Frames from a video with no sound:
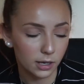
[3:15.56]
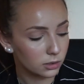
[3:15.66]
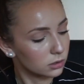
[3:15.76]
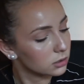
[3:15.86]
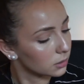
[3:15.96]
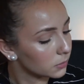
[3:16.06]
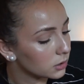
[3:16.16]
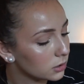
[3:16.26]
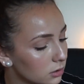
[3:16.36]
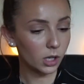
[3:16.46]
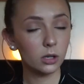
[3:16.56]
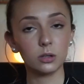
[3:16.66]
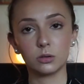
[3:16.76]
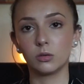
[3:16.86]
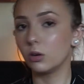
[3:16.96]
that in the summer.
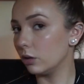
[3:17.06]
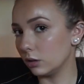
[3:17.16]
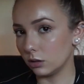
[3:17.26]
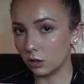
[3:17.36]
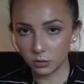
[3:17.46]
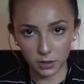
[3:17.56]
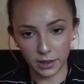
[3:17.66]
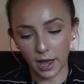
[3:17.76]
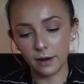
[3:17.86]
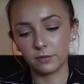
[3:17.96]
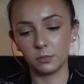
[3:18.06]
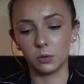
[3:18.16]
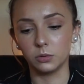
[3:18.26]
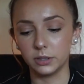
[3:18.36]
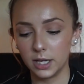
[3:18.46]
So going along with that, from
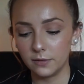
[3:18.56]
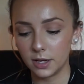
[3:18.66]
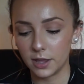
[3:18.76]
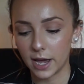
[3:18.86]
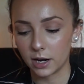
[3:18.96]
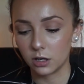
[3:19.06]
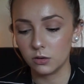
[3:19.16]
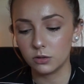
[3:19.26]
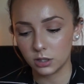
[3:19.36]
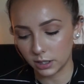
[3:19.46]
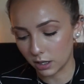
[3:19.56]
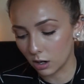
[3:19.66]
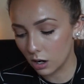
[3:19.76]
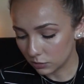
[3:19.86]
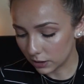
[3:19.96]
Old Navy, they had a huge
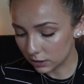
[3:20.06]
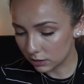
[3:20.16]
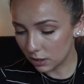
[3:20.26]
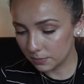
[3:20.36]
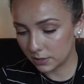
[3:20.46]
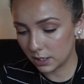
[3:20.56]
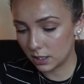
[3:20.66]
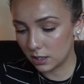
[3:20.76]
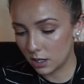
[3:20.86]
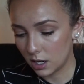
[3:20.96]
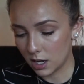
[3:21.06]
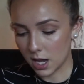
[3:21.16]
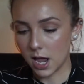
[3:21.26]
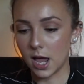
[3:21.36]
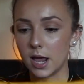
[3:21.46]
sale. I stopped in,
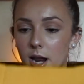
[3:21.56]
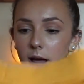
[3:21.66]
and